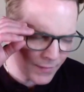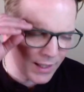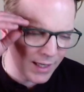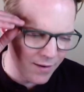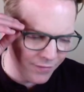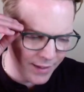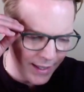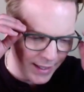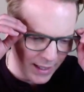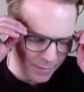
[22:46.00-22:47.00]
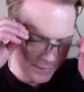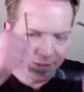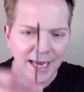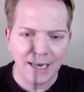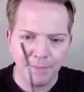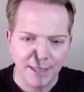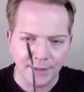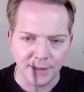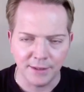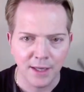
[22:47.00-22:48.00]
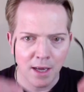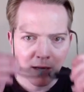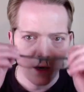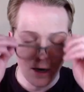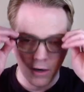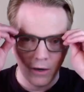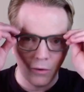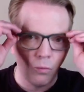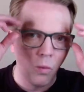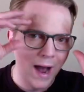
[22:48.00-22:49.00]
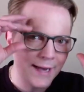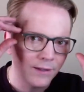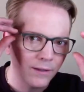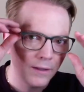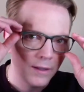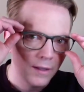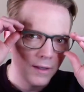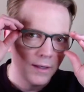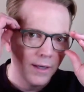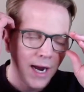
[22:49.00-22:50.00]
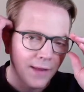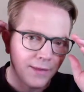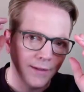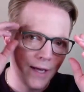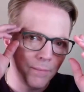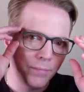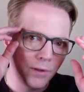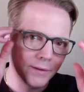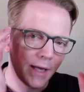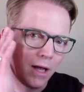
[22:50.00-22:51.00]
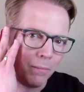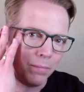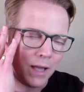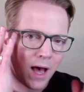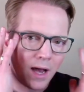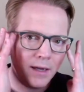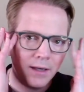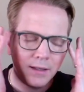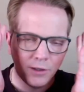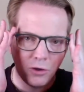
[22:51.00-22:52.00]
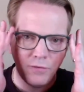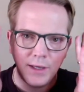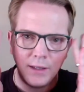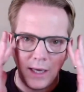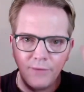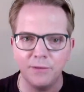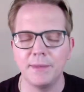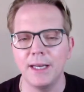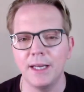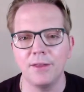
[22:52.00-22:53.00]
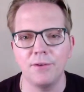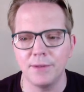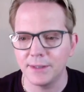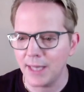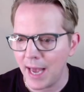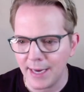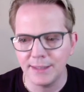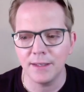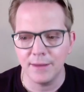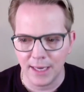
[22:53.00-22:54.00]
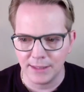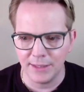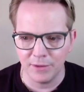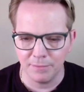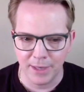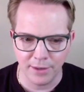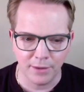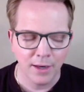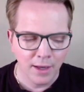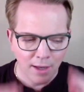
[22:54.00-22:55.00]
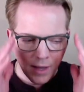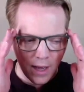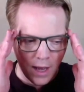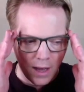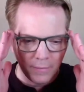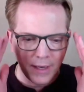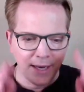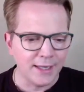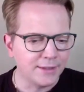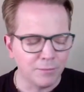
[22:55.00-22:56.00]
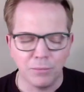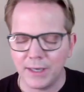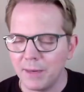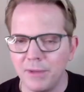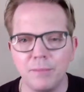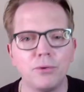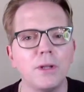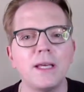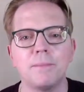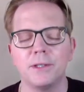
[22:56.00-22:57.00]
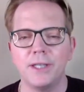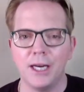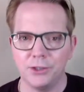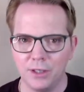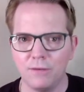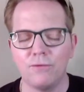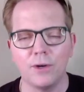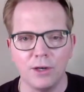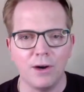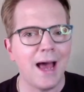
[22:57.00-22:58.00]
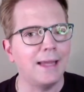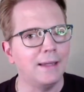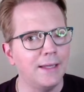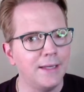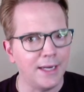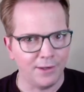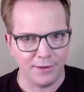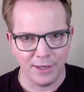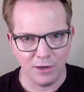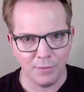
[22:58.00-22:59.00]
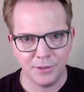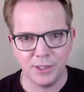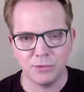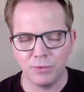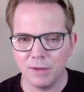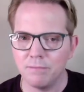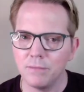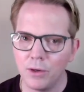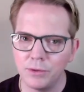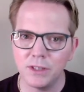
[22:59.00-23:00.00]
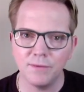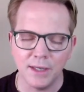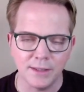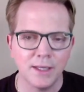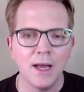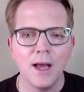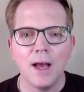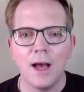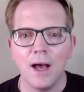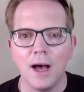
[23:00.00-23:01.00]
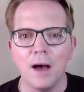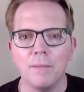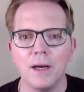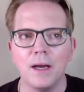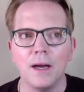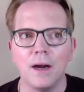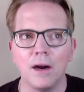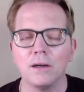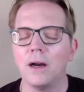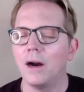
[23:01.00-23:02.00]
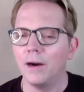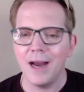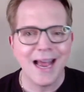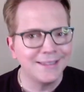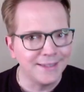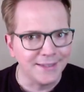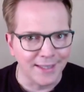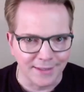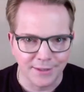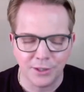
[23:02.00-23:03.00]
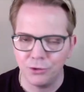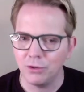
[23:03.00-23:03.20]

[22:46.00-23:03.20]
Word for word: if the um, side pieces are wider at the temple to help block UV light from getting in through the sides, that's even better. Um, and it can be brilliant protection for your eyelid area, which is where most of us um, are, are hesitant to